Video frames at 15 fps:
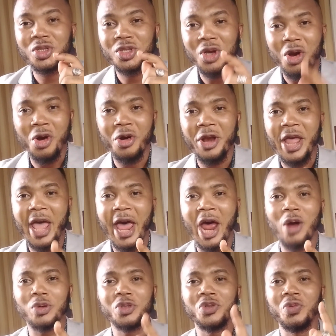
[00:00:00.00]
turn
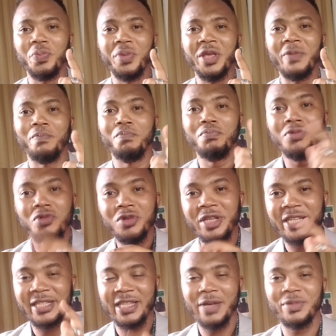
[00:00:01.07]
out to be
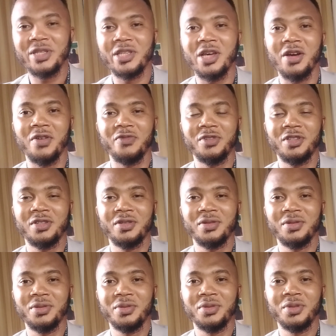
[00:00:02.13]
bullies themselves.
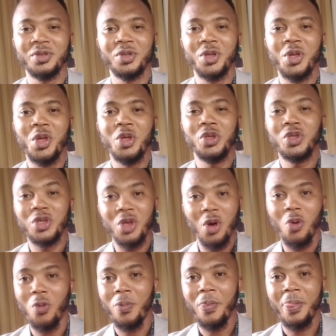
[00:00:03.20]

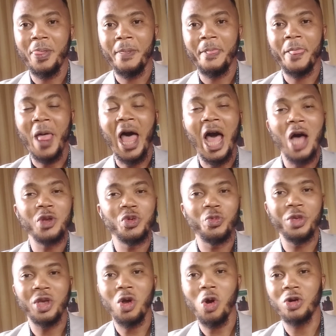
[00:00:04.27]
So how do
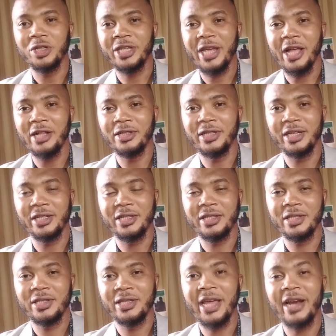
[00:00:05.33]
we curtail
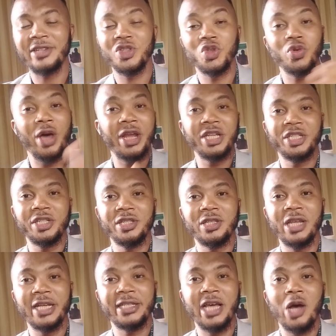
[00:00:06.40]
this? There are strategies
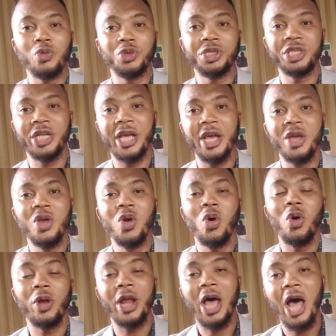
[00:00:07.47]
later I will share
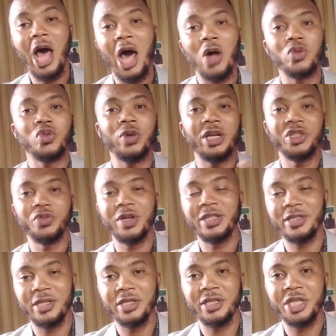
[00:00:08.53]
on how to
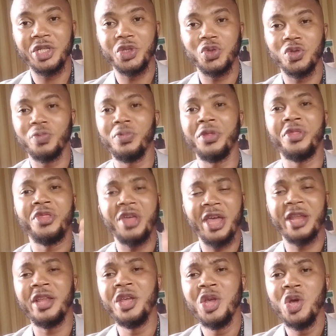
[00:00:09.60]
address these issues, but
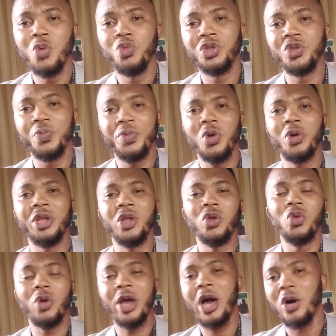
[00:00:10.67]
then we should be on the
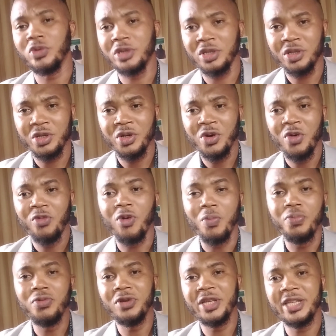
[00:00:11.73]
lookout for
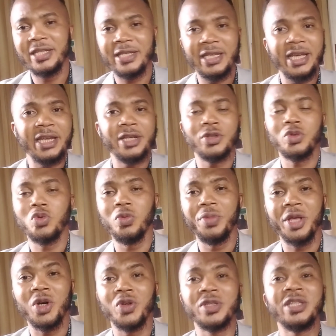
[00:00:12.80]
bullies in the school
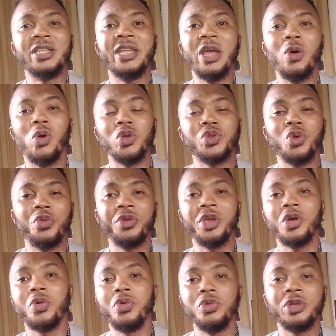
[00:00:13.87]
because they also
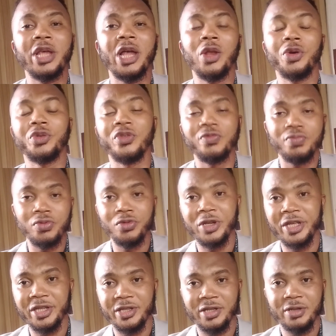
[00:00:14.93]
recruit a lot of
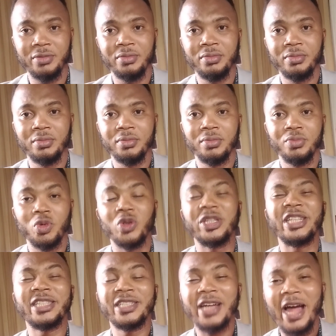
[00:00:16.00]
bullies.
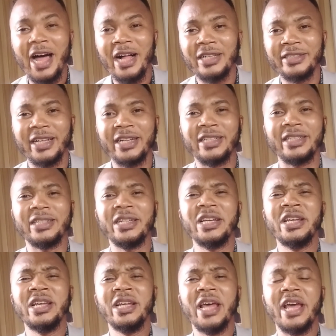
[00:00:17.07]
Because a child that
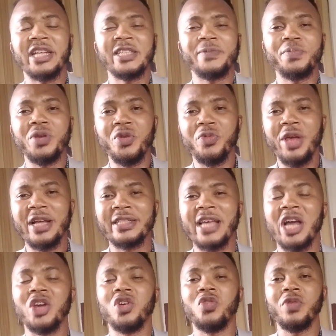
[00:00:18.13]
experiences
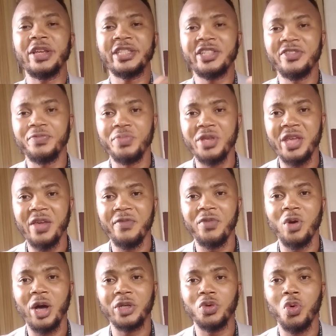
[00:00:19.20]
aggressive
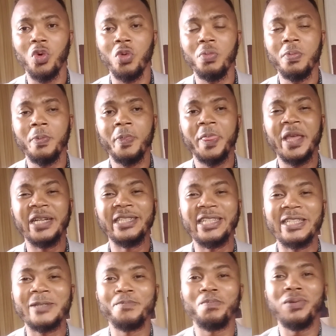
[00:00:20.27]
behavior at home
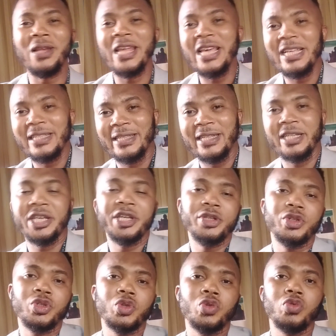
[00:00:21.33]
displays it in
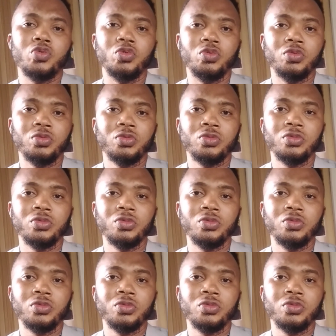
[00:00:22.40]
school.